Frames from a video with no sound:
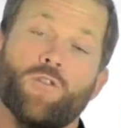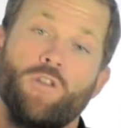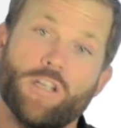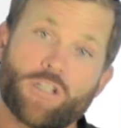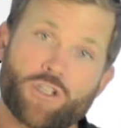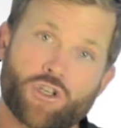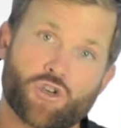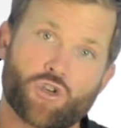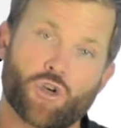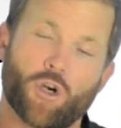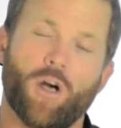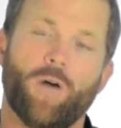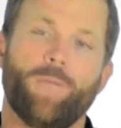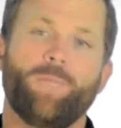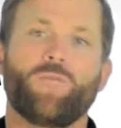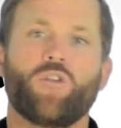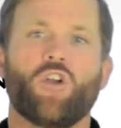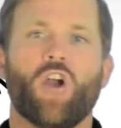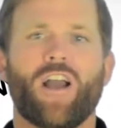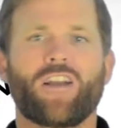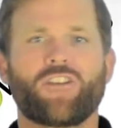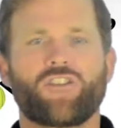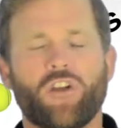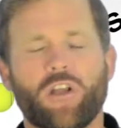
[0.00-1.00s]
this drill,
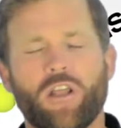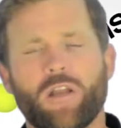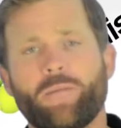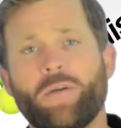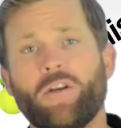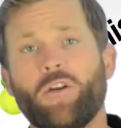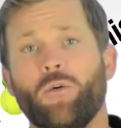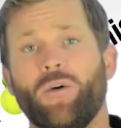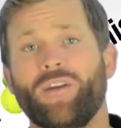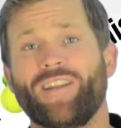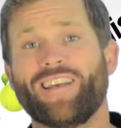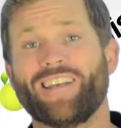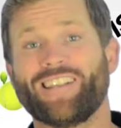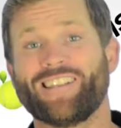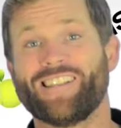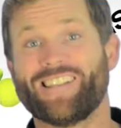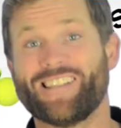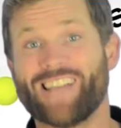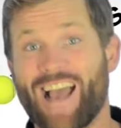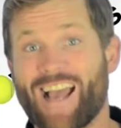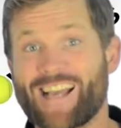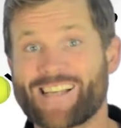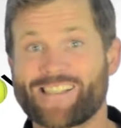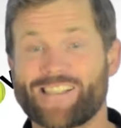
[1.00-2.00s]
you're actually going to be doing the
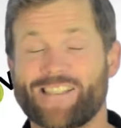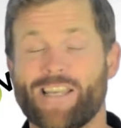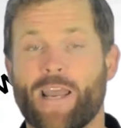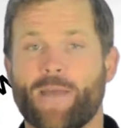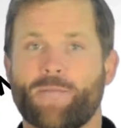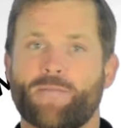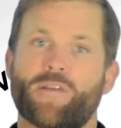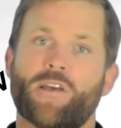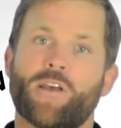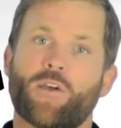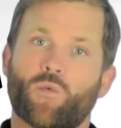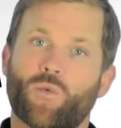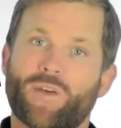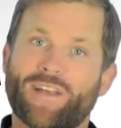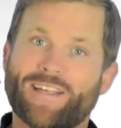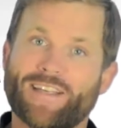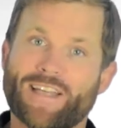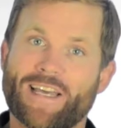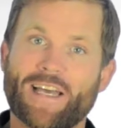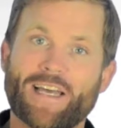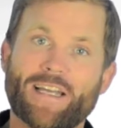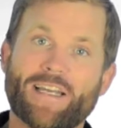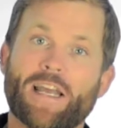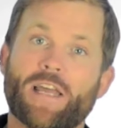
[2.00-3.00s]
exact same thing we
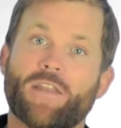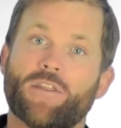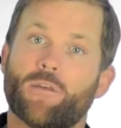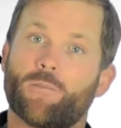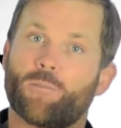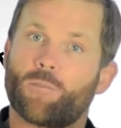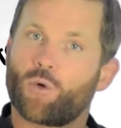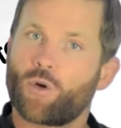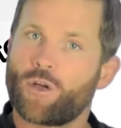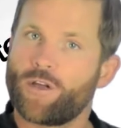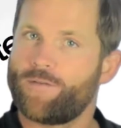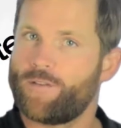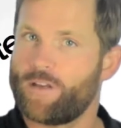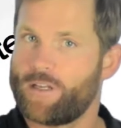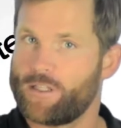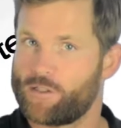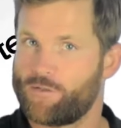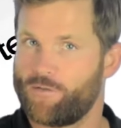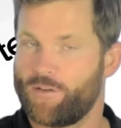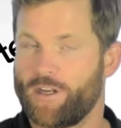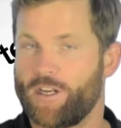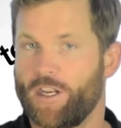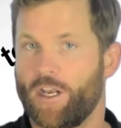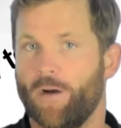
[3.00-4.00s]
did in the previous
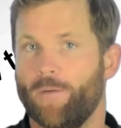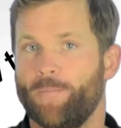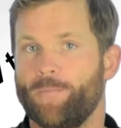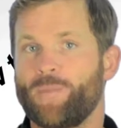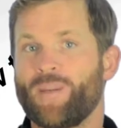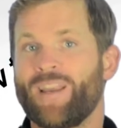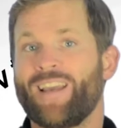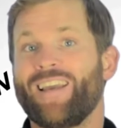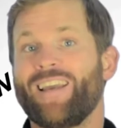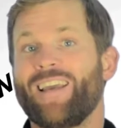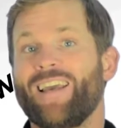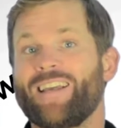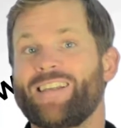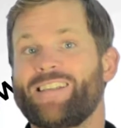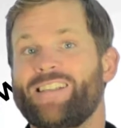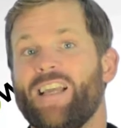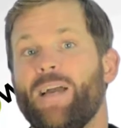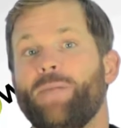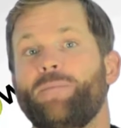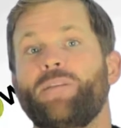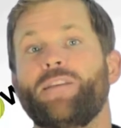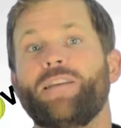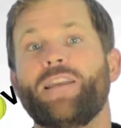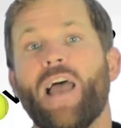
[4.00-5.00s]
video,
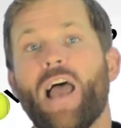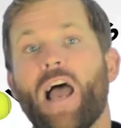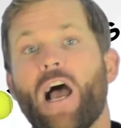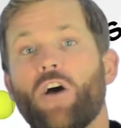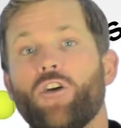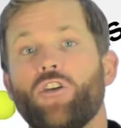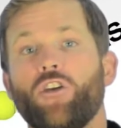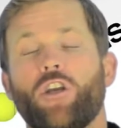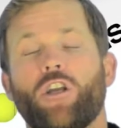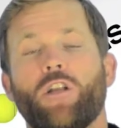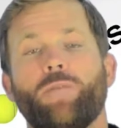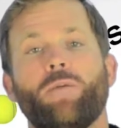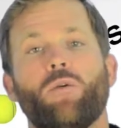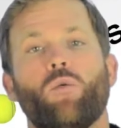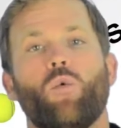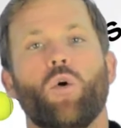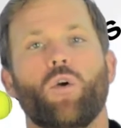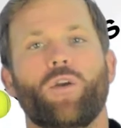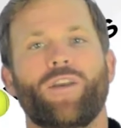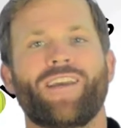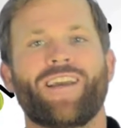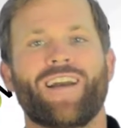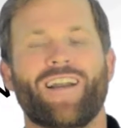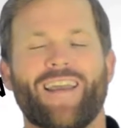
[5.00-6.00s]
except now you're going to be
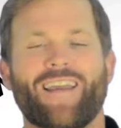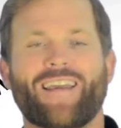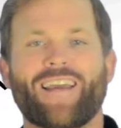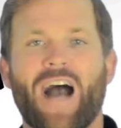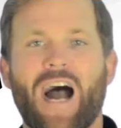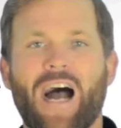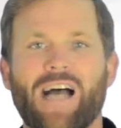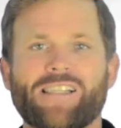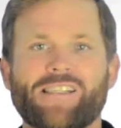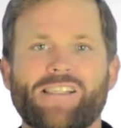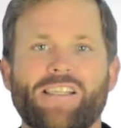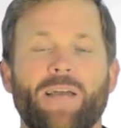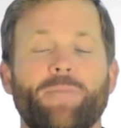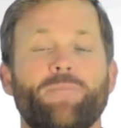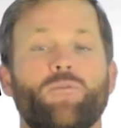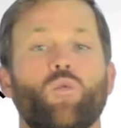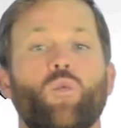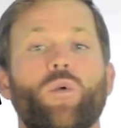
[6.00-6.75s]
working on a concept